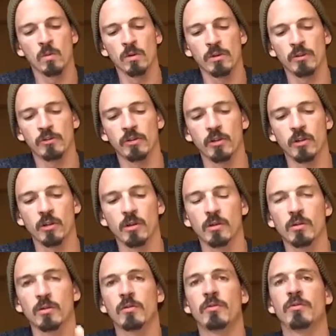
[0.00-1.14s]
were these
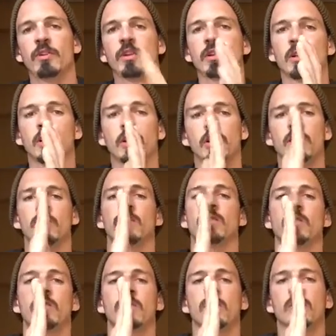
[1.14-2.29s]
little finger
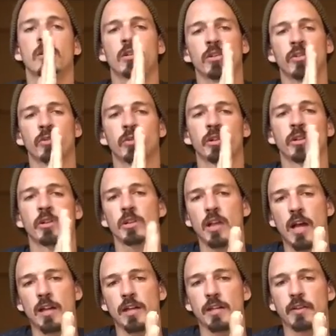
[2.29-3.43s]
curls where you're
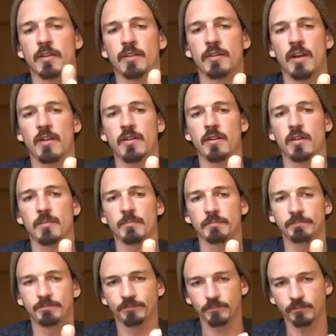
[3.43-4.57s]
gliding the tendon.
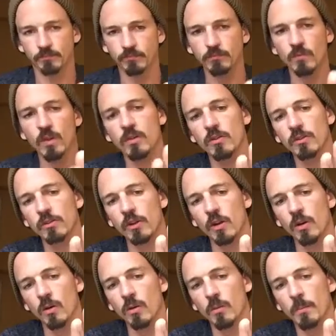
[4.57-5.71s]

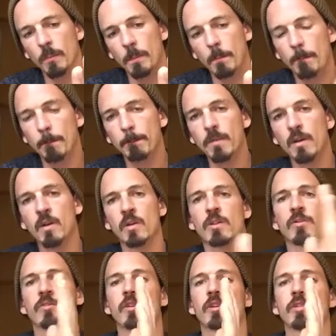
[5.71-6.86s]
So
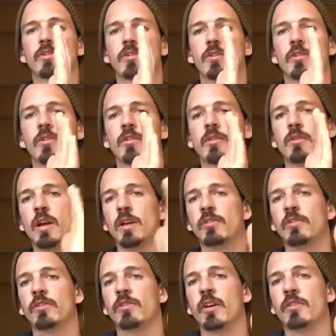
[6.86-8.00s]
the first
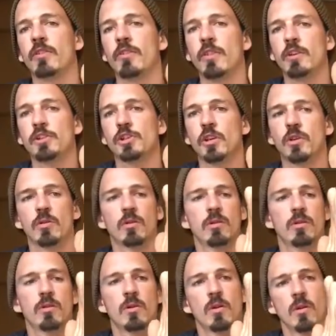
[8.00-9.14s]
exercise that they showed
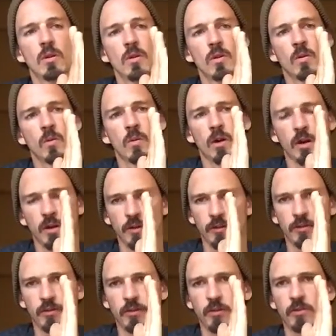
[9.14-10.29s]

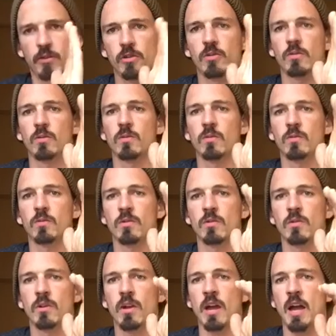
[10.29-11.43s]
was to
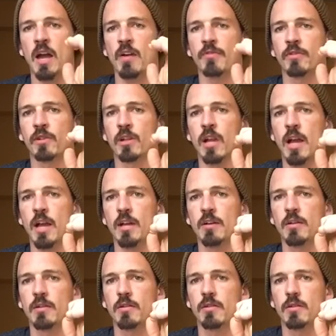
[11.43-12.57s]
half
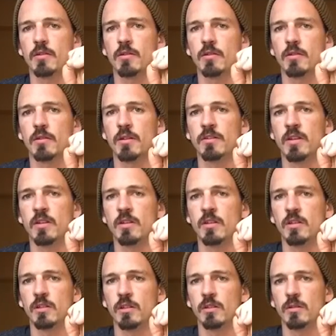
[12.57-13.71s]
glide the tendon
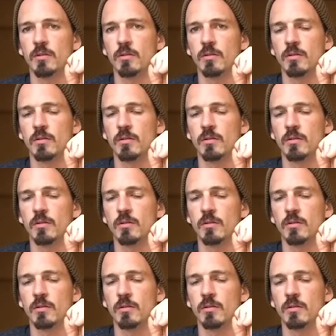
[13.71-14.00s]
here,